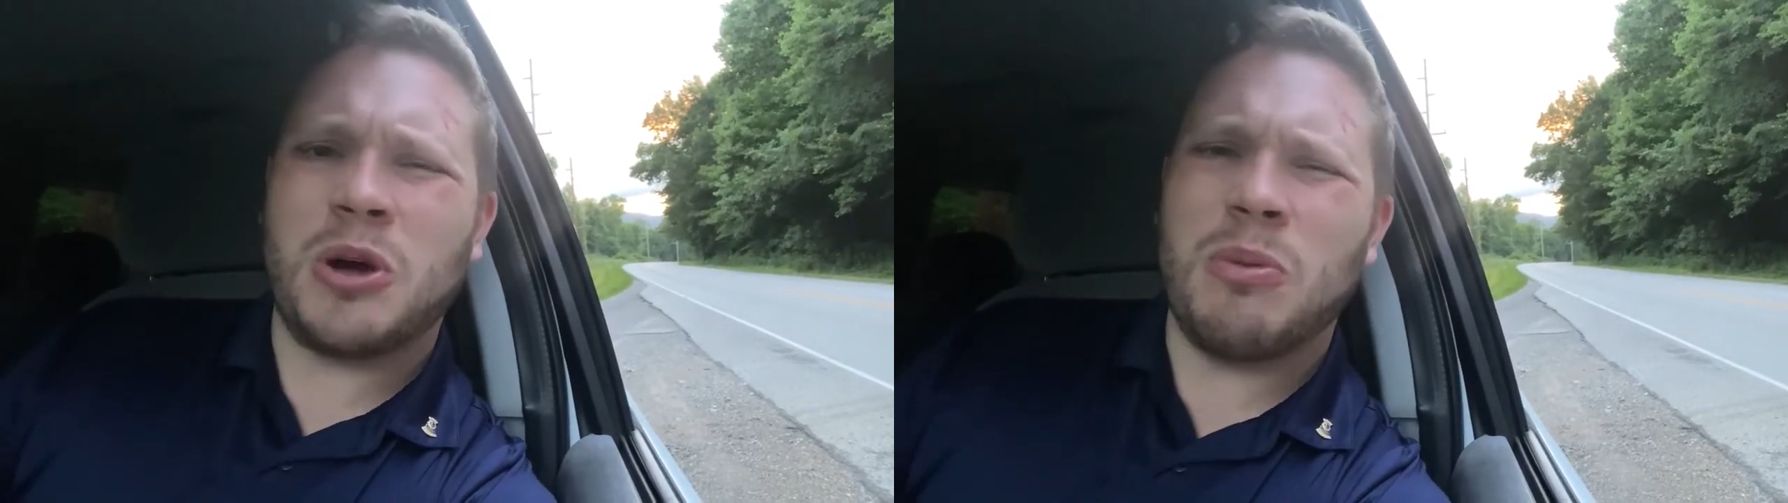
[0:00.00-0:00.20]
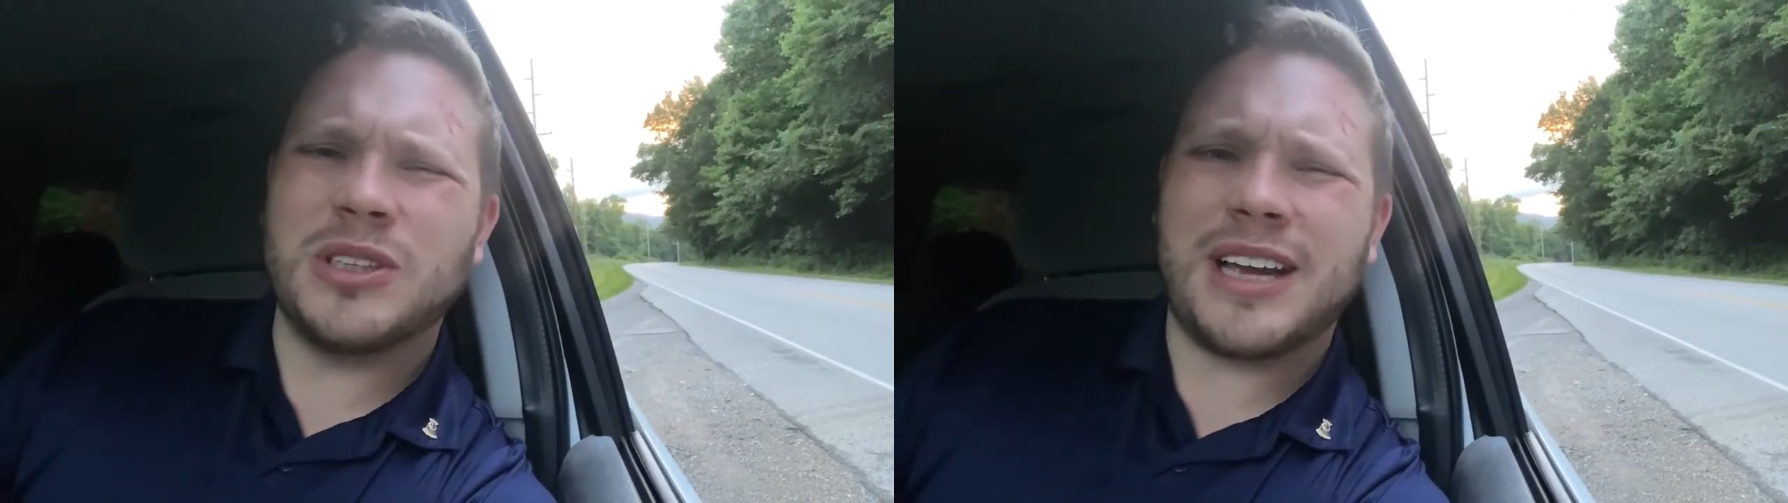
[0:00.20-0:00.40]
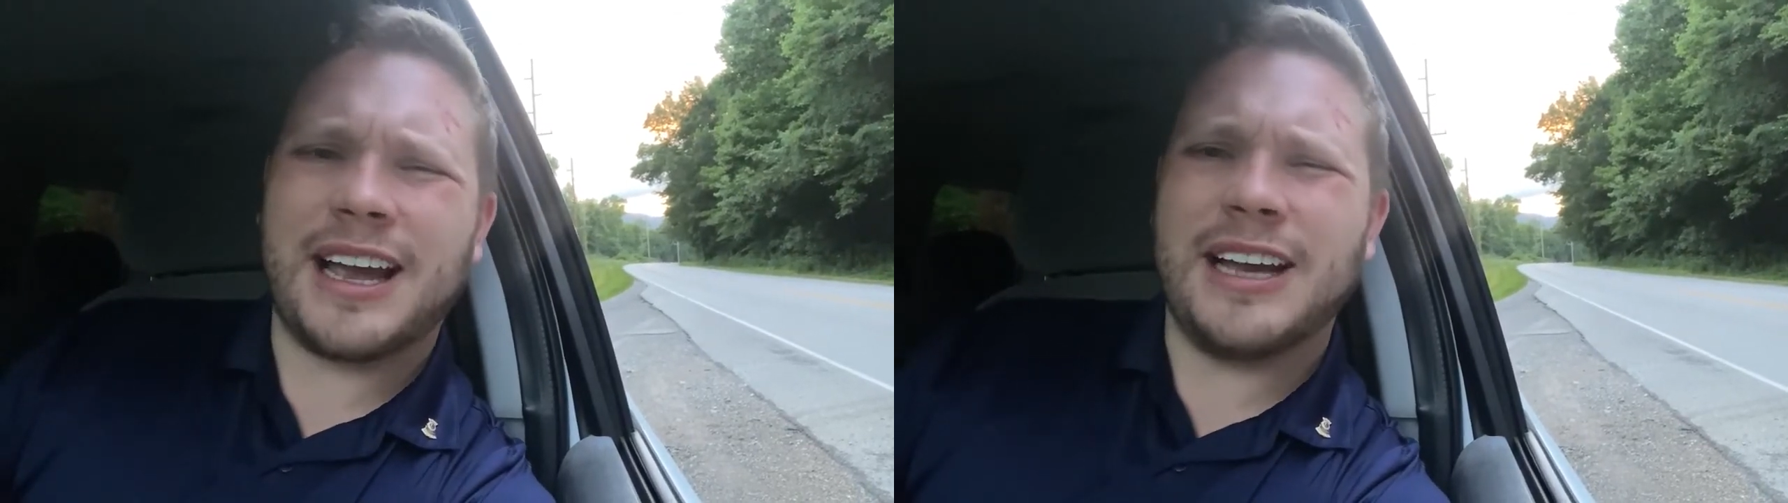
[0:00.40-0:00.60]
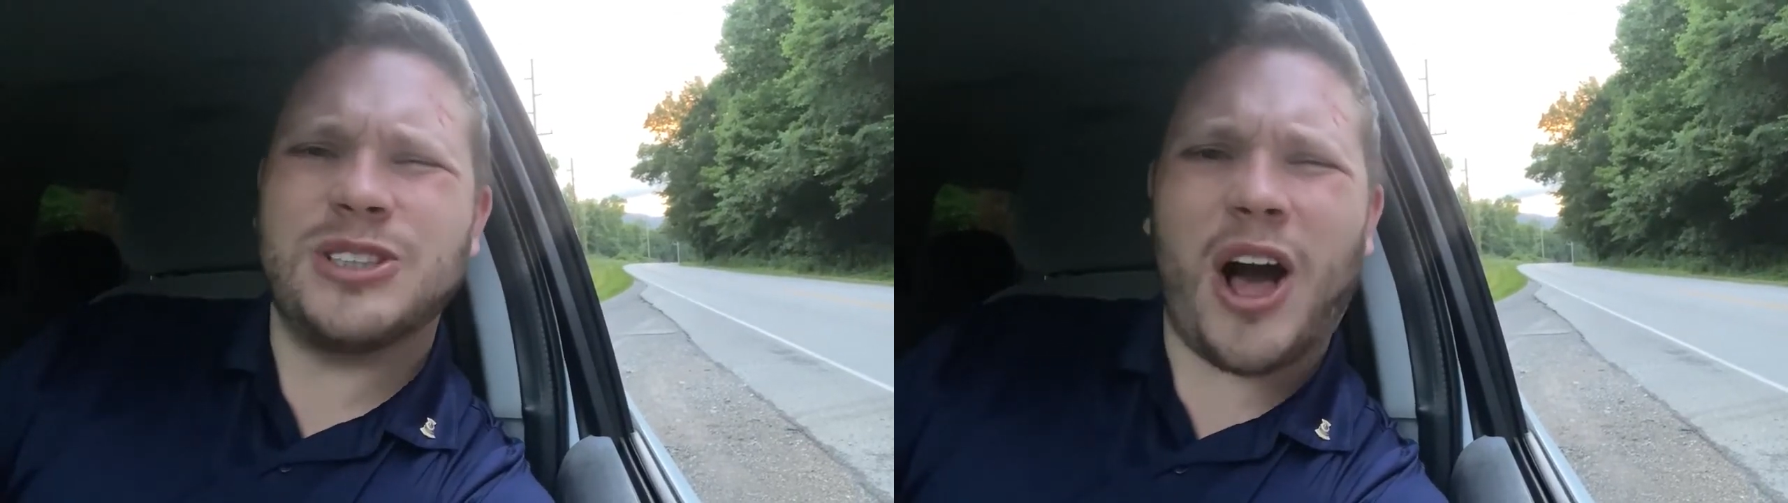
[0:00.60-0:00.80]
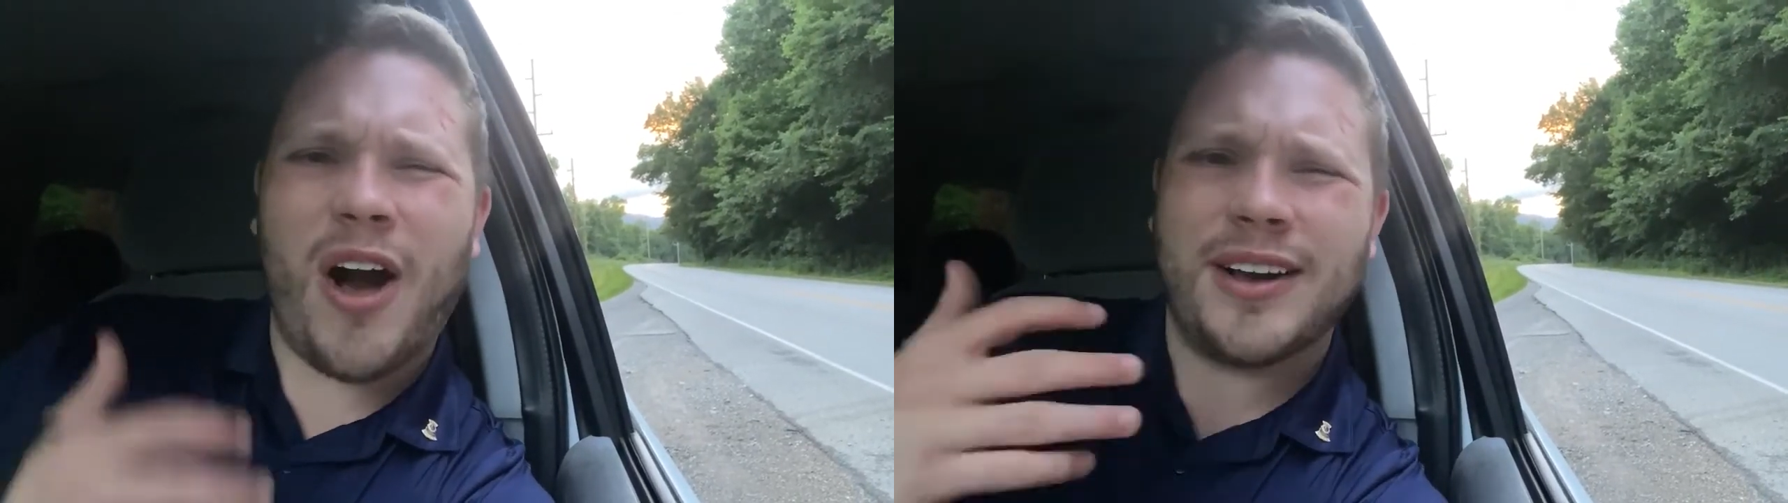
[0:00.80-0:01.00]
almost like a
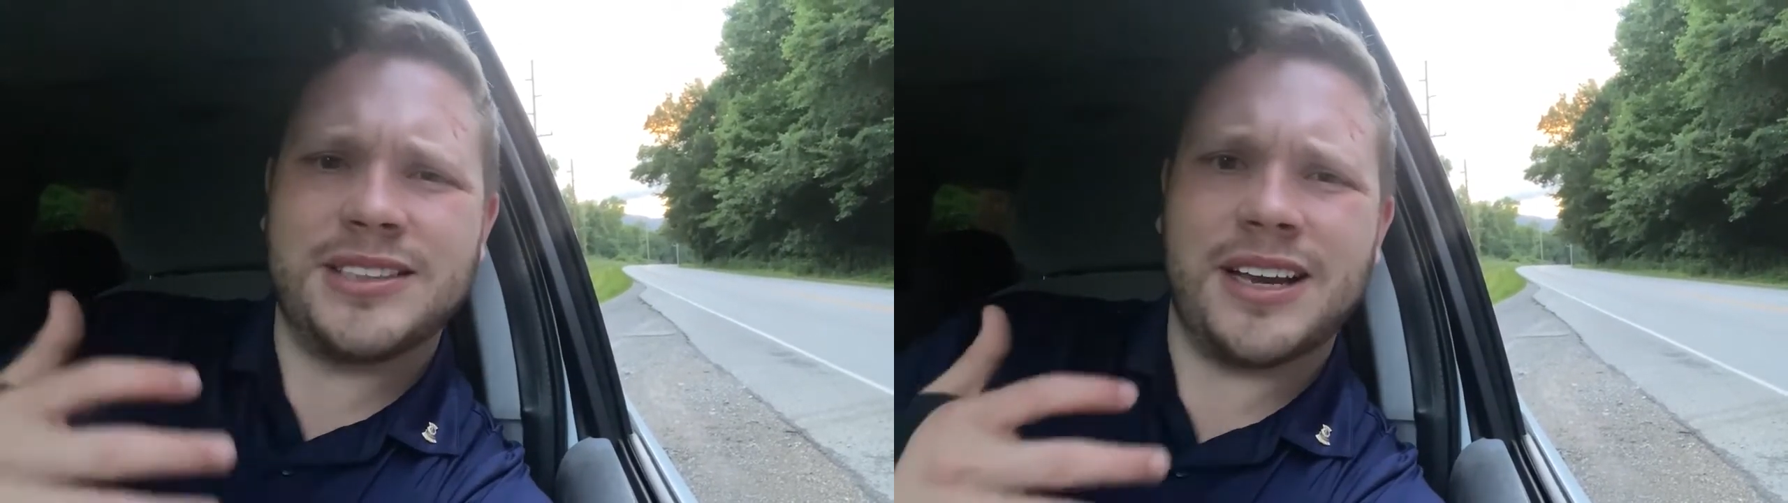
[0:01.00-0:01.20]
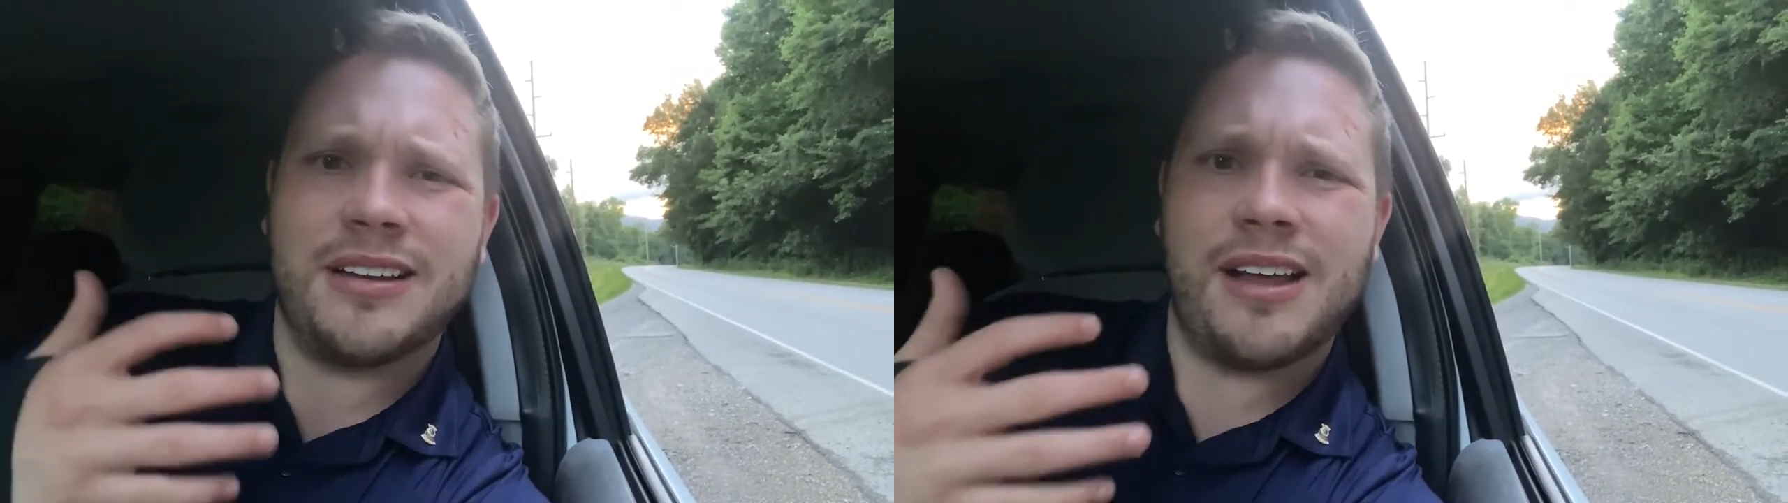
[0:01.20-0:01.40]
toxic